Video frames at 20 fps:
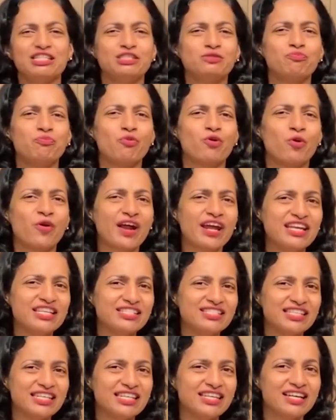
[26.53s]
He's
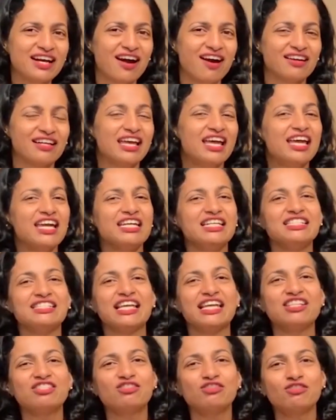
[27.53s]
praising God.
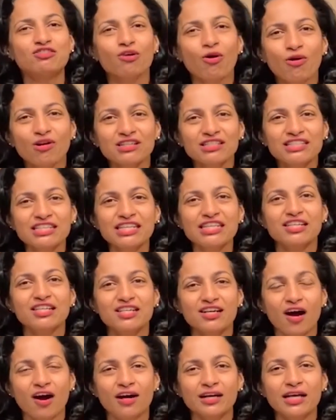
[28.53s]
He's
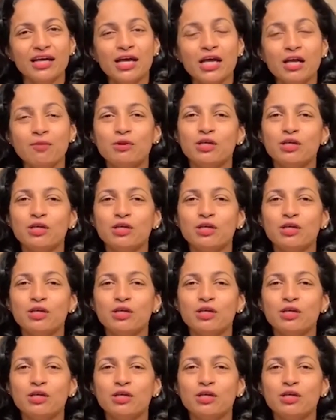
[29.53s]
exalting God.